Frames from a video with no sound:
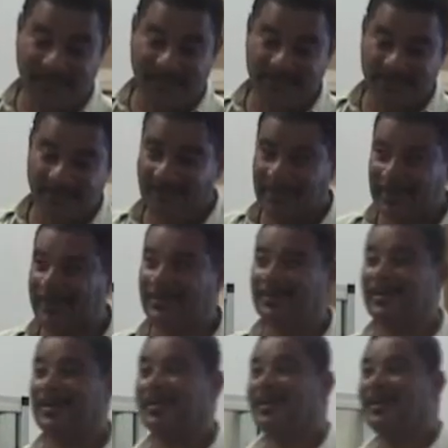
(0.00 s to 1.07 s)
in Nassau,
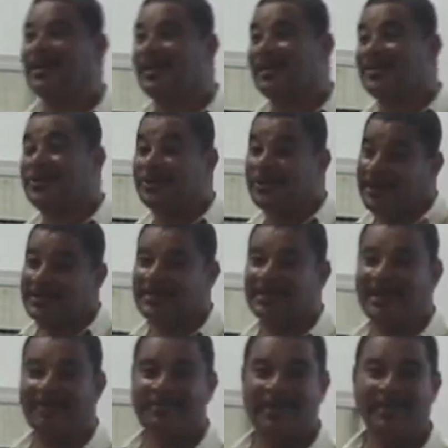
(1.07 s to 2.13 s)
during
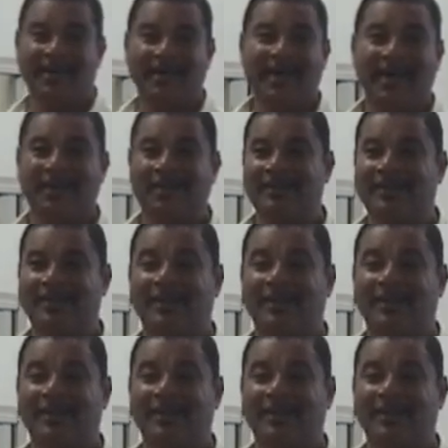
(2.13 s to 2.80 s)
slavery, they had